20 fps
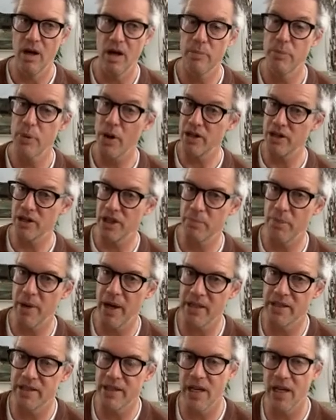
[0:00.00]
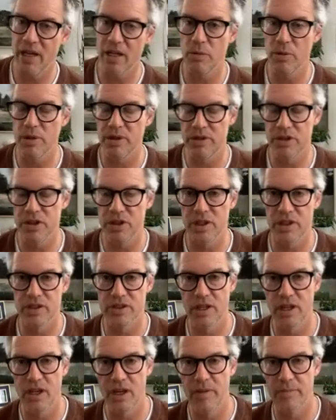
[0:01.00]
Project Bike Tech, which is
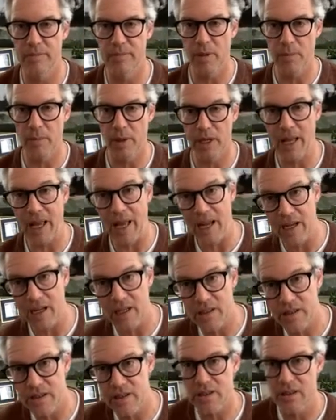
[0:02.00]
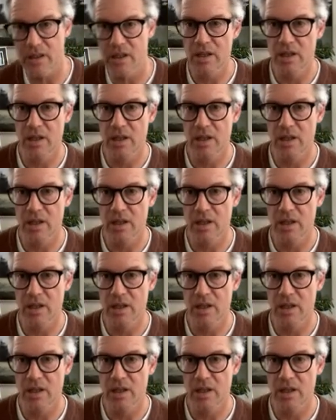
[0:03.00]
a mechanics,